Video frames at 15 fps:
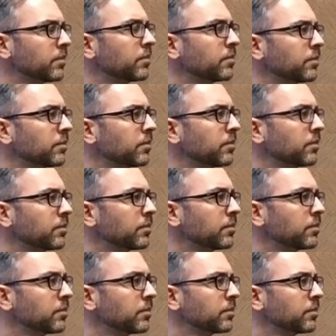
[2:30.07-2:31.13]

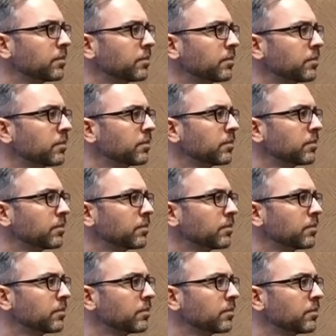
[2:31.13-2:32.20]

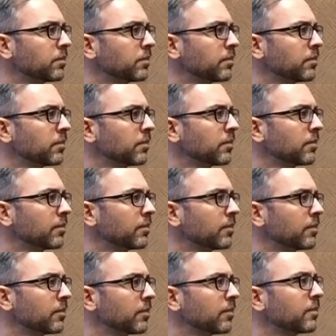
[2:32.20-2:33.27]

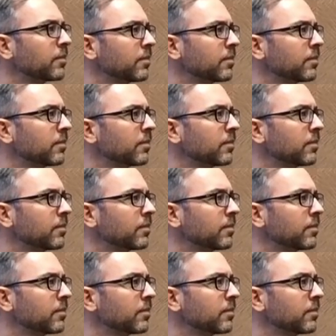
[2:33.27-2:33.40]
The person shown says nothing.